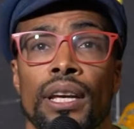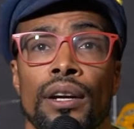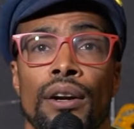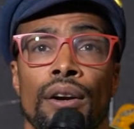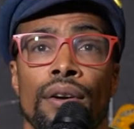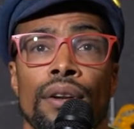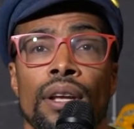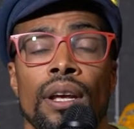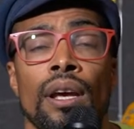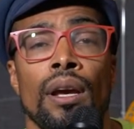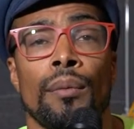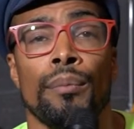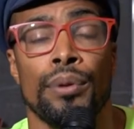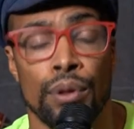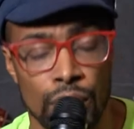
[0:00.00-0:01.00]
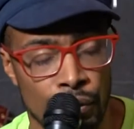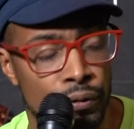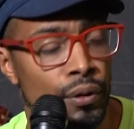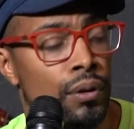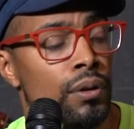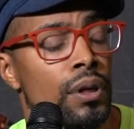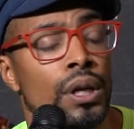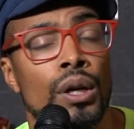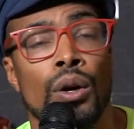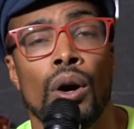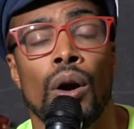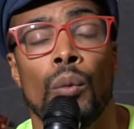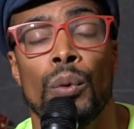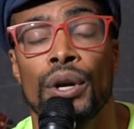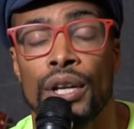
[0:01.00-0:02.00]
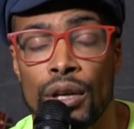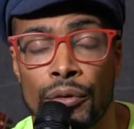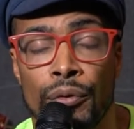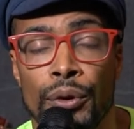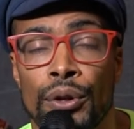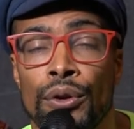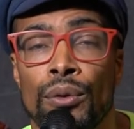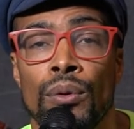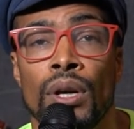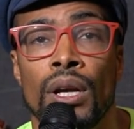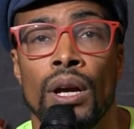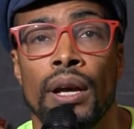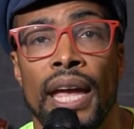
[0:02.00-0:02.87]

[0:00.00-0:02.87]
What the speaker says: to get heard, beautiful. We're here for you.